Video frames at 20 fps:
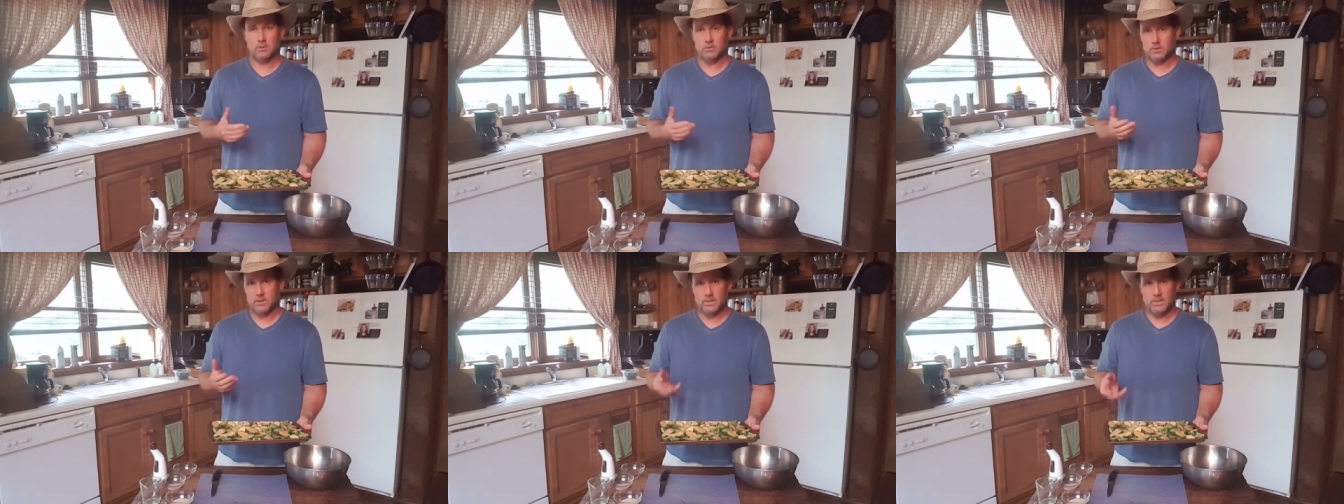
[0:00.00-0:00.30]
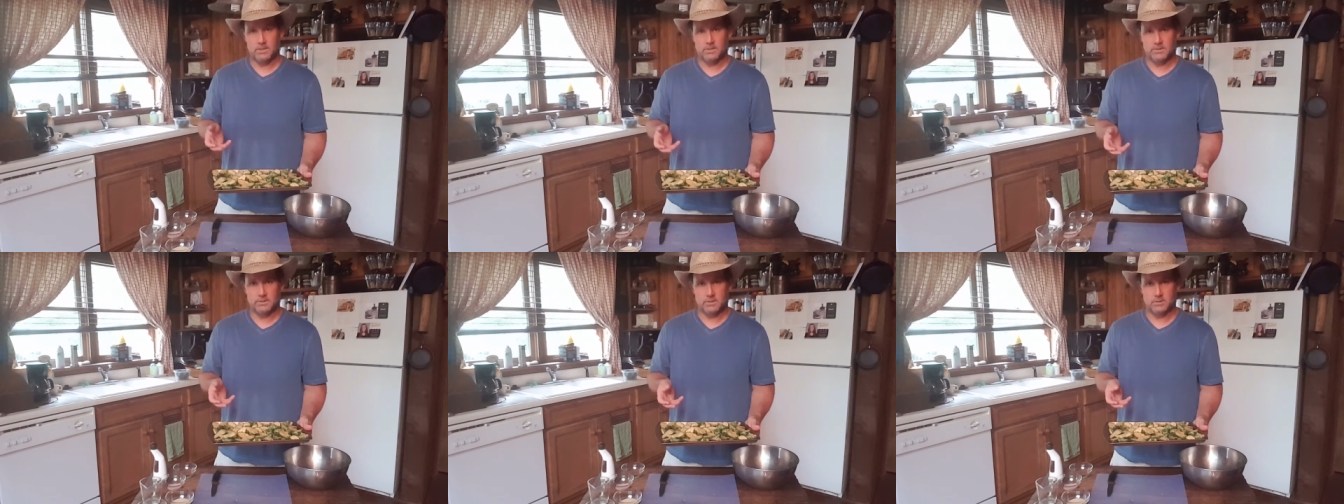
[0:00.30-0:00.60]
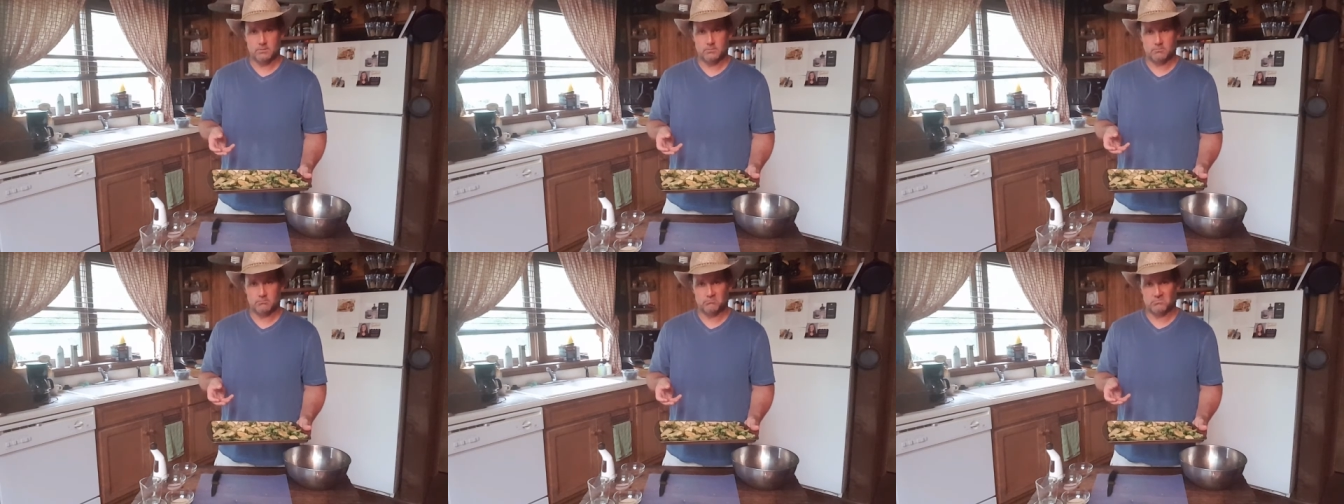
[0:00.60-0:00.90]
okay, is
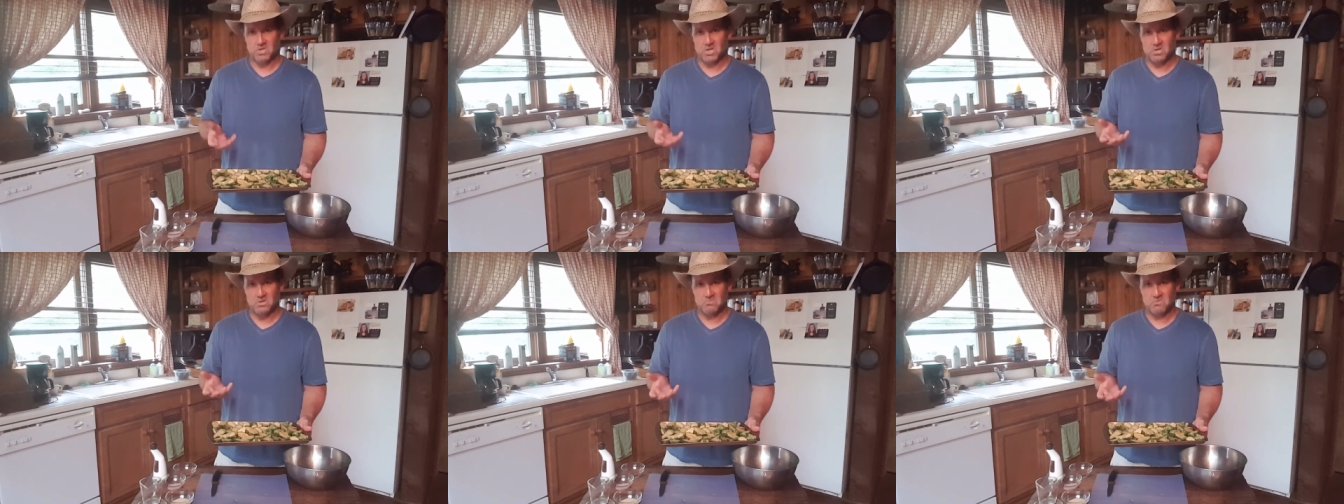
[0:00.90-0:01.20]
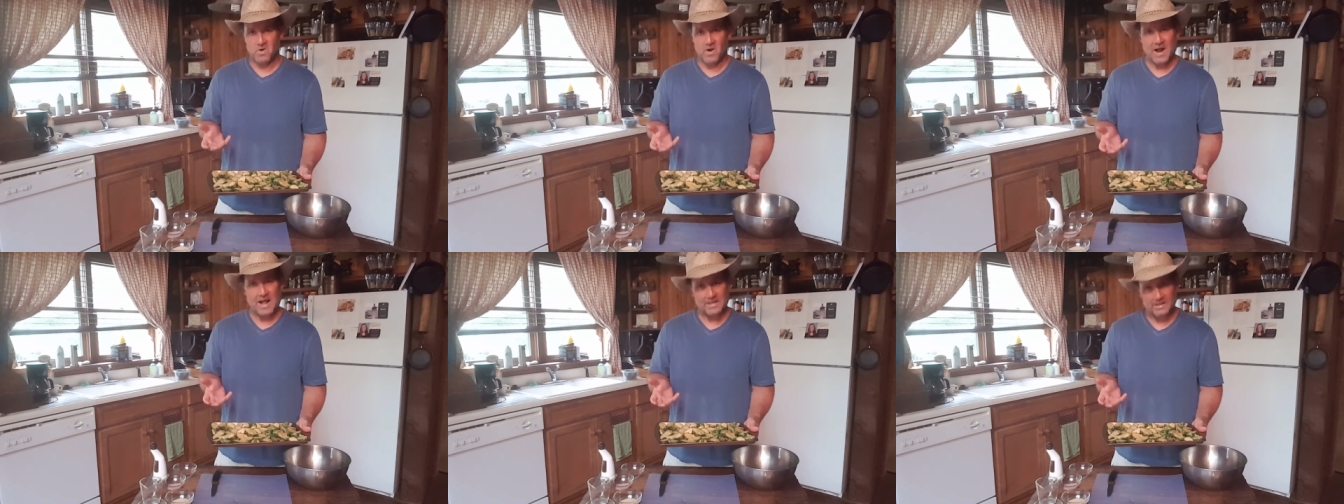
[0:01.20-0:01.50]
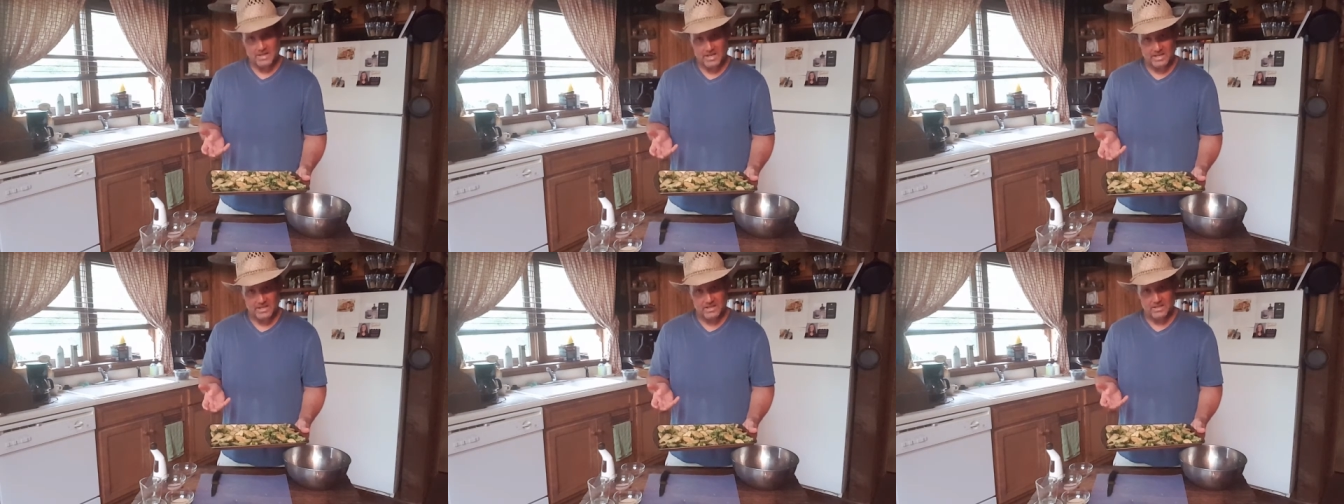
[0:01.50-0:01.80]
it done where I
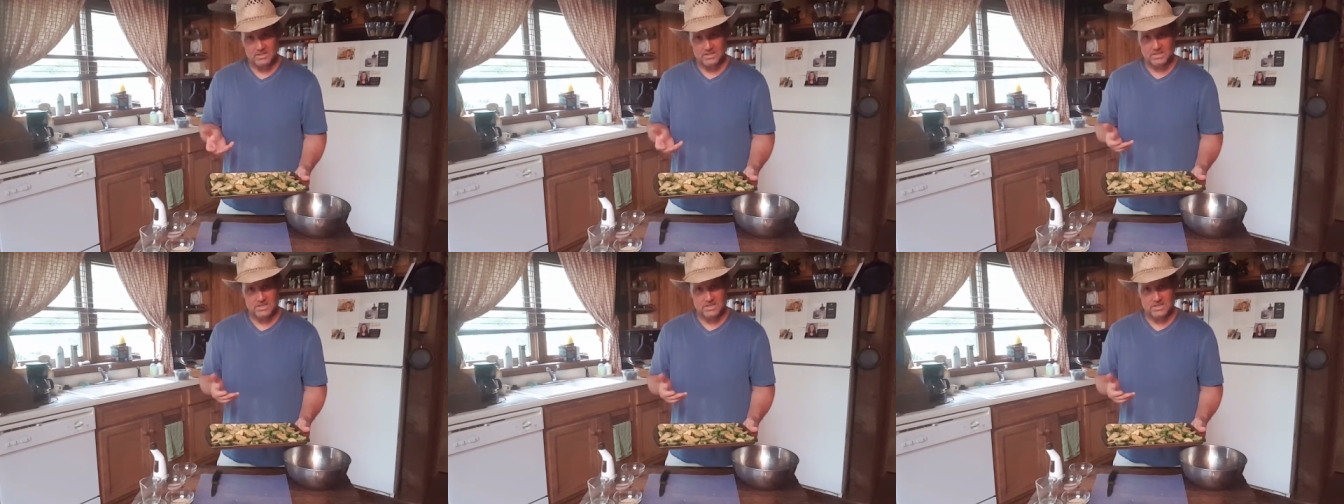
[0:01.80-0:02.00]
like it?